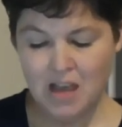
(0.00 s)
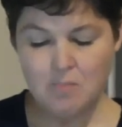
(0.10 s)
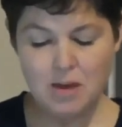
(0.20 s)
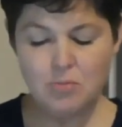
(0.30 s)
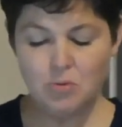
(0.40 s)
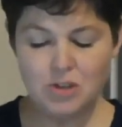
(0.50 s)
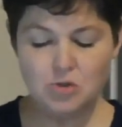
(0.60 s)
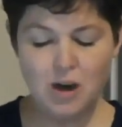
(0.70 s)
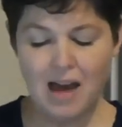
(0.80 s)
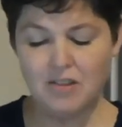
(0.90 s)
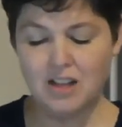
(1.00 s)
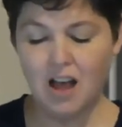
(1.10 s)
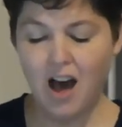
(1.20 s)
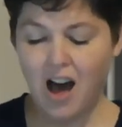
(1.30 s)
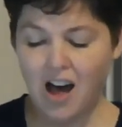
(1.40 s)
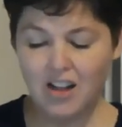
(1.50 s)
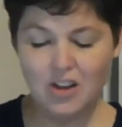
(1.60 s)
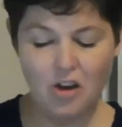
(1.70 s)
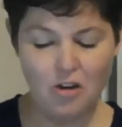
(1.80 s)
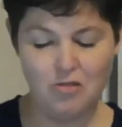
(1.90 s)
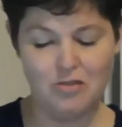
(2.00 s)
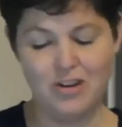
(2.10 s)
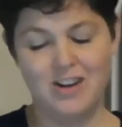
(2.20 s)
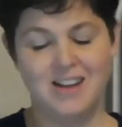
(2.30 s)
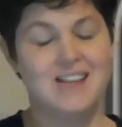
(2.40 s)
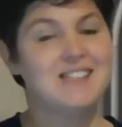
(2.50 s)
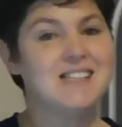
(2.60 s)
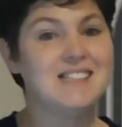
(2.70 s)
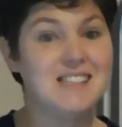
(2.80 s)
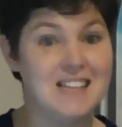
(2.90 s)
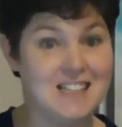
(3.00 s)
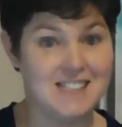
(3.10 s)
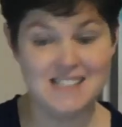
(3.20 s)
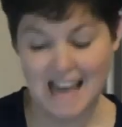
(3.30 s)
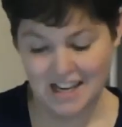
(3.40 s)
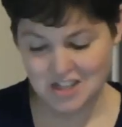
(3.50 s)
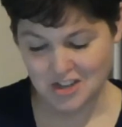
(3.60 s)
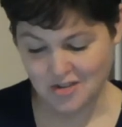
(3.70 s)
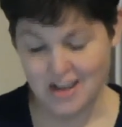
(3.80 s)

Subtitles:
People would travel all over to see this statue.